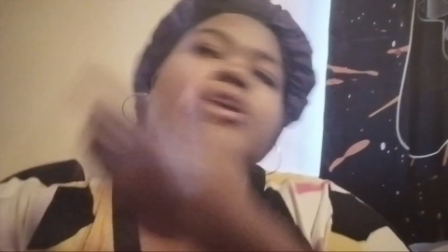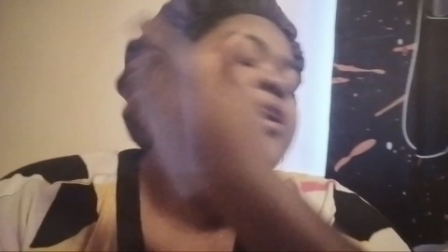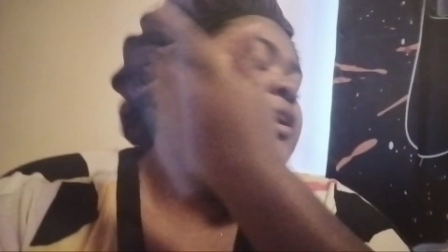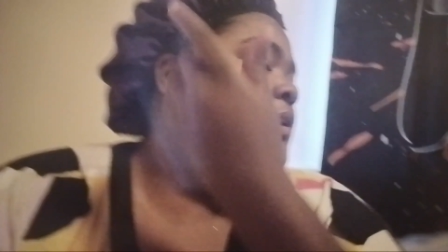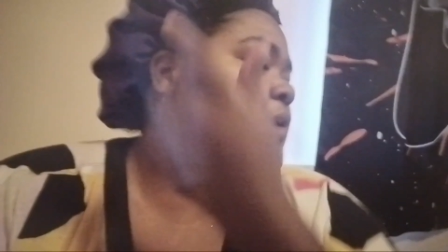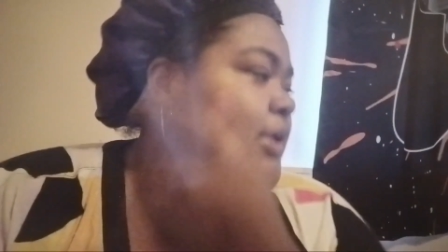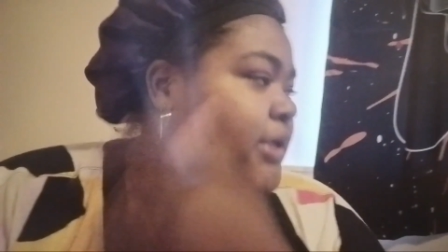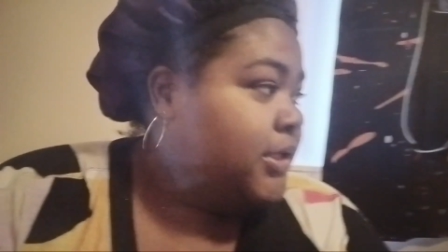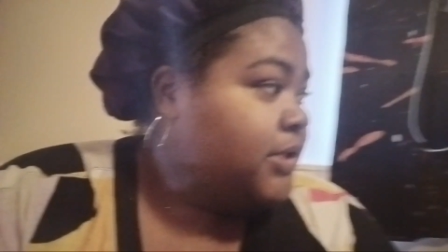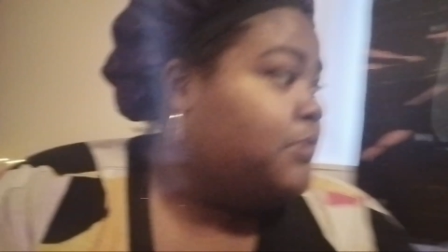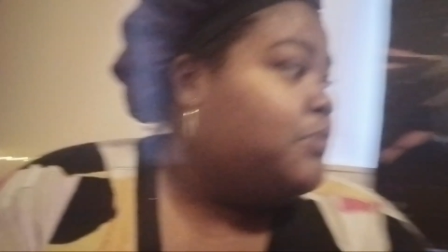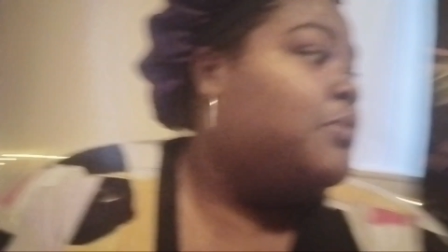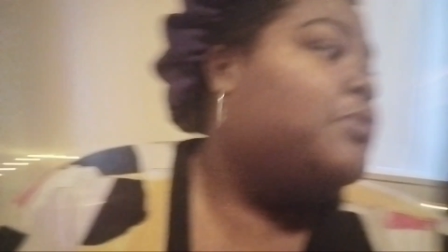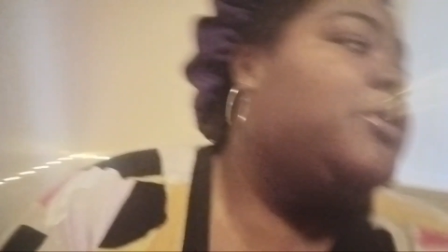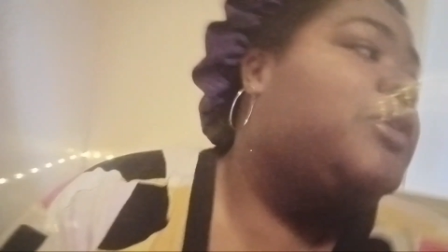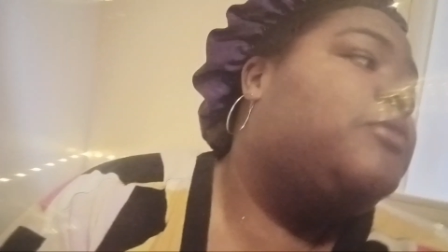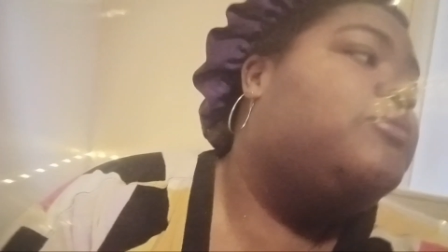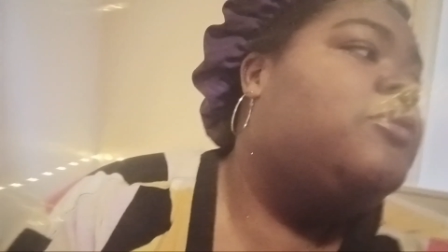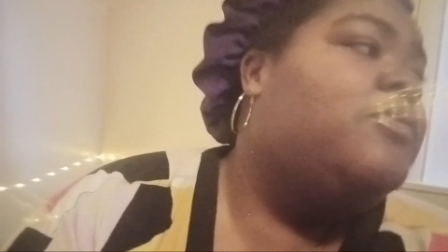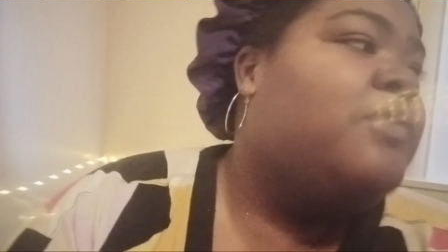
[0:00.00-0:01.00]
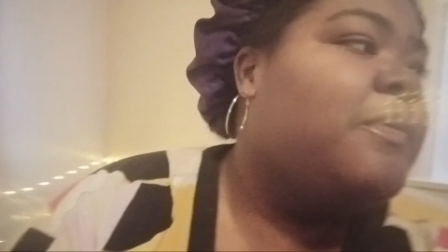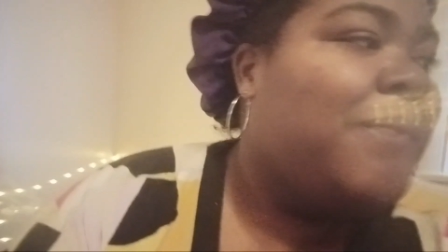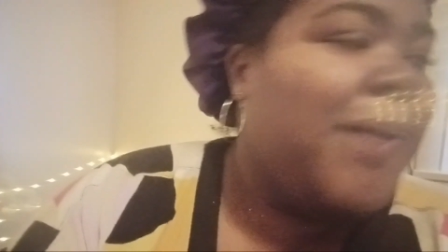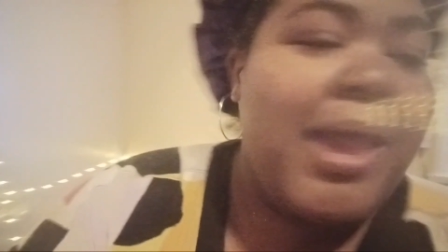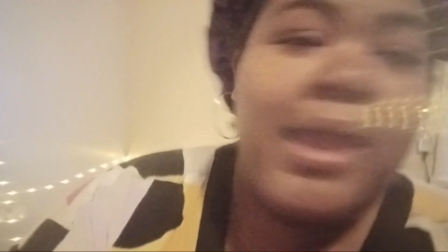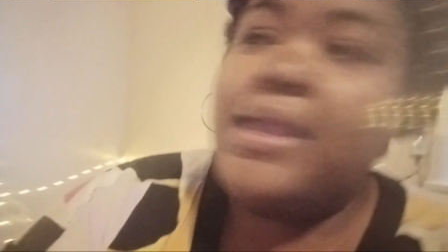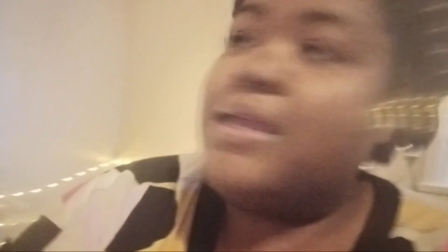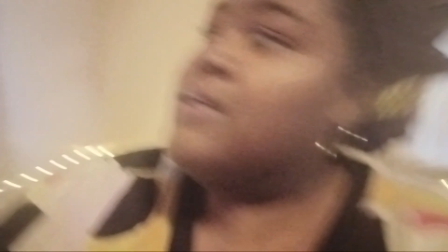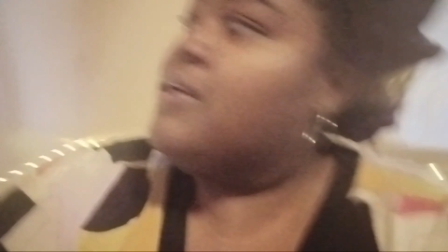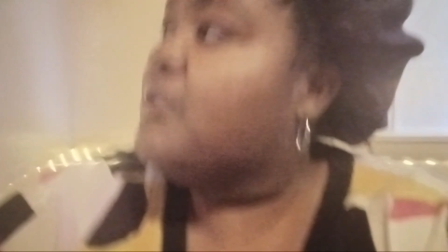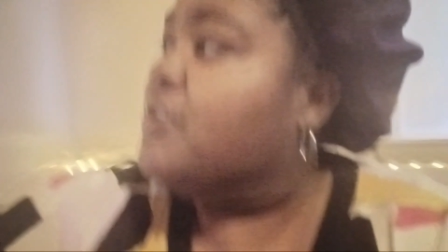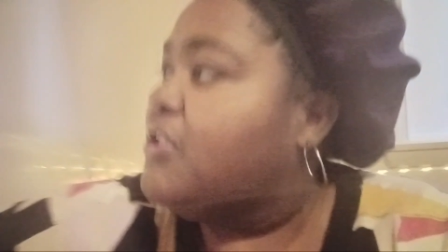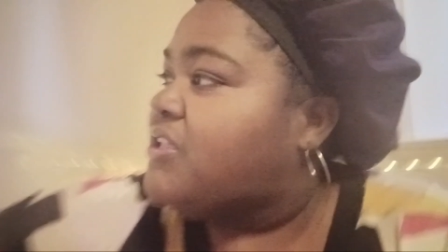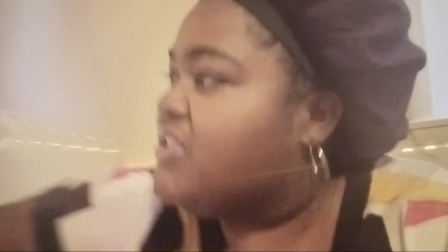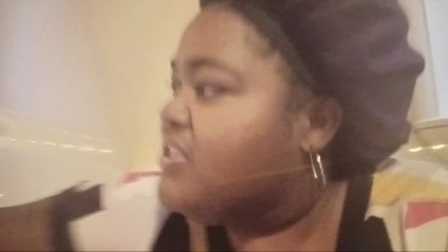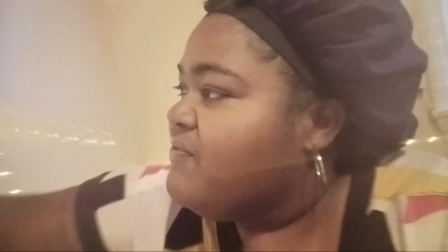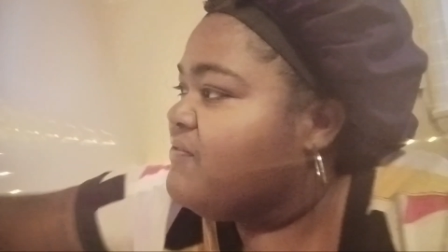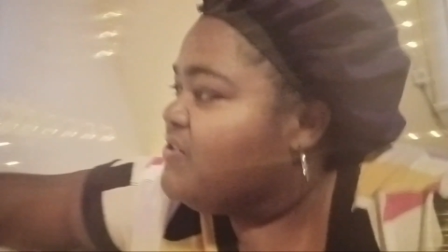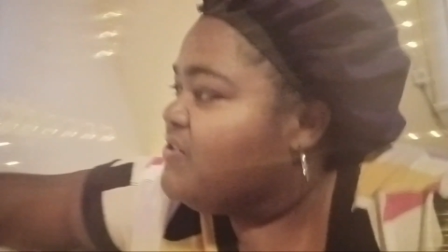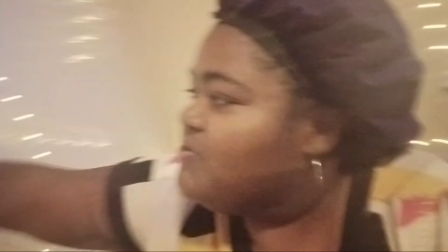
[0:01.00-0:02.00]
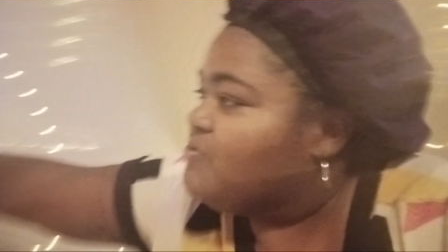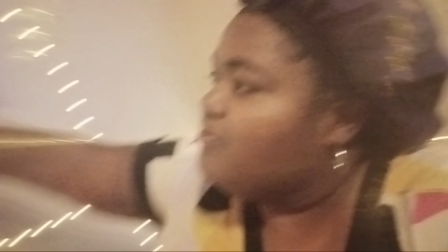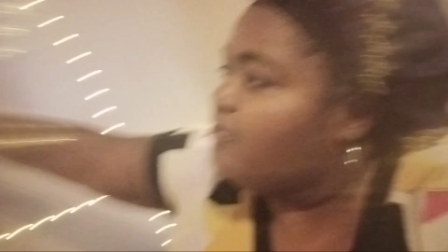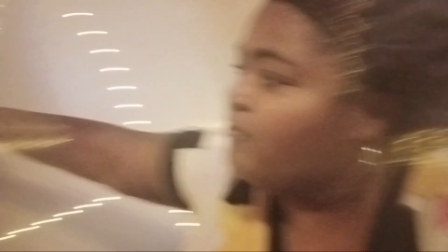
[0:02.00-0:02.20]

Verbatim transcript: and then we gonna move it back and go. Your TV's going